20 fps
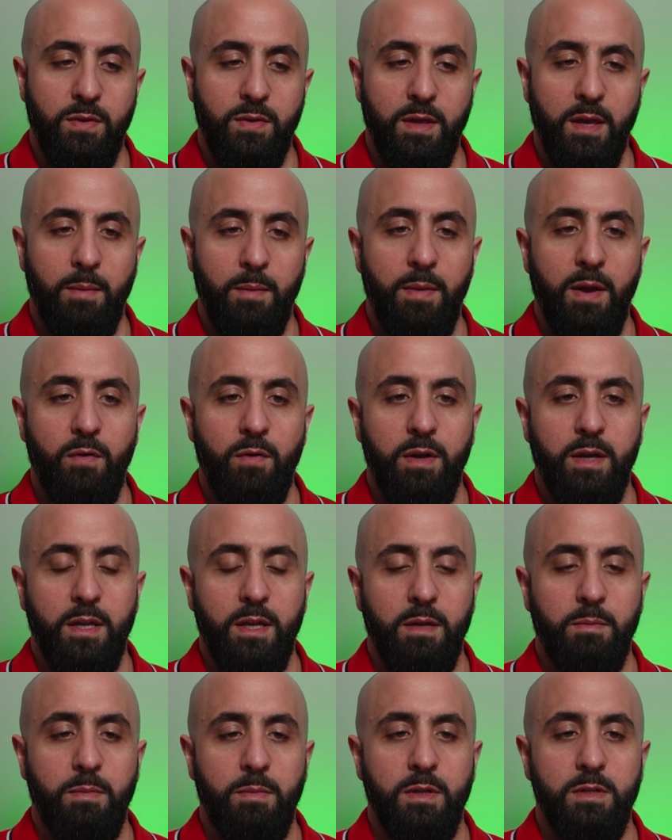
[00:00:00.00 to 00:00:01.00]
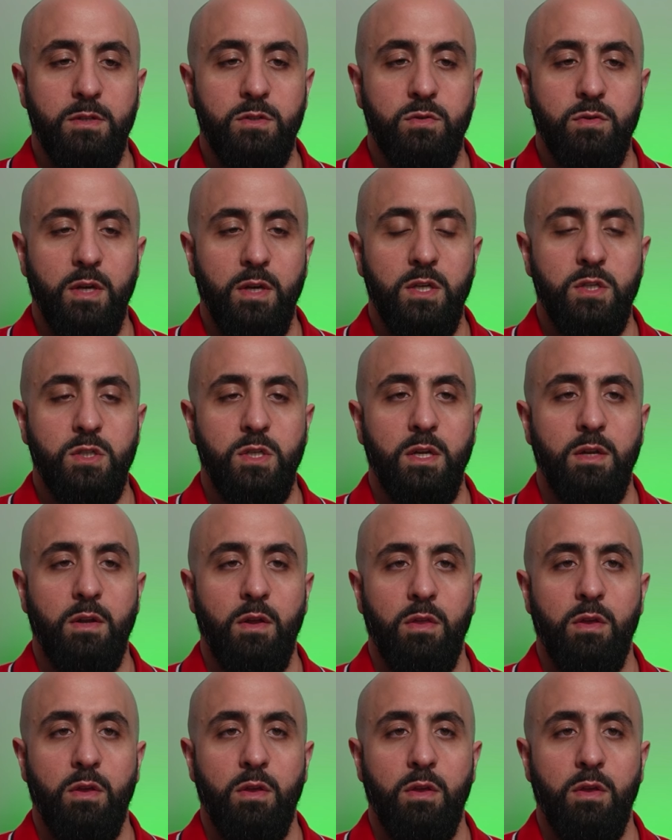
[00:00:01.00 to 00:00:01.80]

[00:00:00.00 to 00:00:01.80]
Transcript: The American administration,